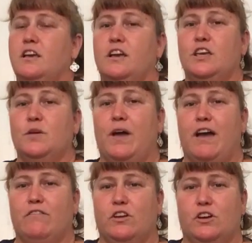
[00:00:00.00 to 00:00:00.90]
you
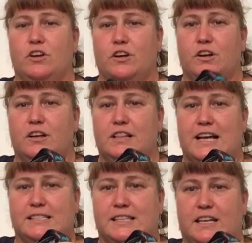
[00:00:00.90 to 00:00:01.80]
have your
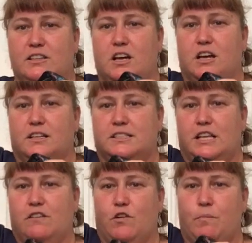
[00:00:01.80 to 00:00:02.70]
classic Lug
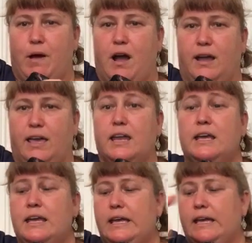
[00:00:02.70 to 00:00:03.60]
telephone pocket.
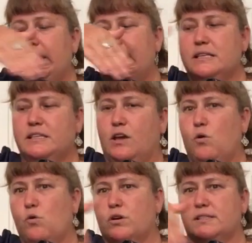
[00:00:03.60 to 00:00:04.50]
It is a
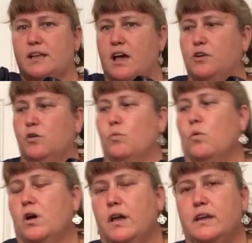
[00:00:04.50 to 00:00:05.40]
horizontal
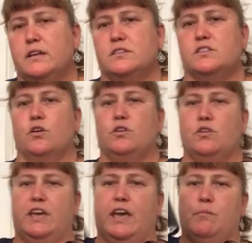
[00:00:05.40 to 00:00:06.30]
one, so you
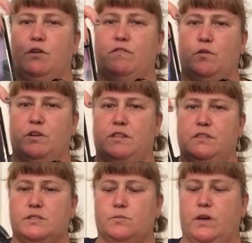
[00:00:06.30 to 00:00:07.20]
can't put your phone in
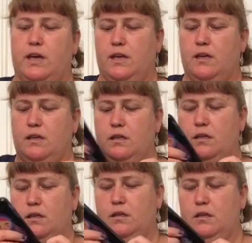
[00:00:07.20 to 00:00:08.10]
this way
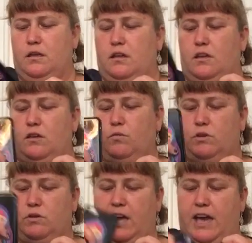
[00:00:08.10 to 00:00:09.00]
well you
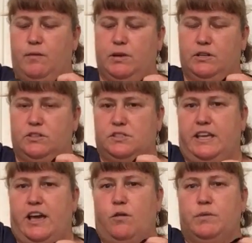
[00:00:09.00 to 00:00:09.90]
can, but it'll stick
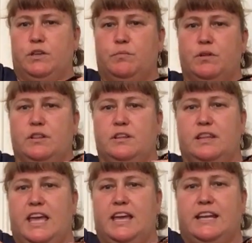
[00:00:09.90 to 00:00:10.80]
out. But you put
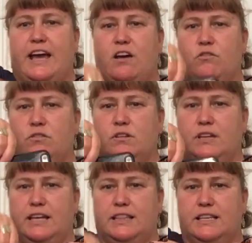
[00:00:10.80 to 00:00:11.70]
laying down
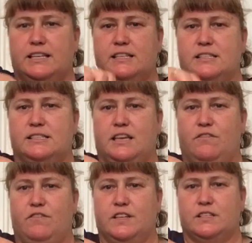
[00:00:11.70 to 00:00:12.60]
like this, it
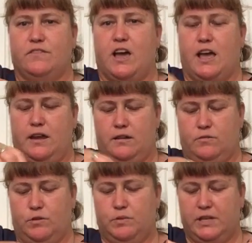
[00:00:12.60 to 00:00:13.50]
fits fine
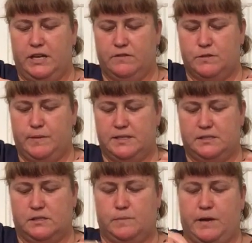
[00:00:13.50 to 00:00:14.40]
with plenty of space to
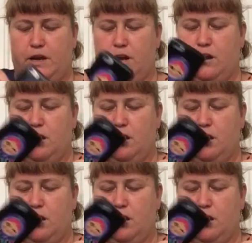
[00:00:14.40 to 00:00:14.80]
spare.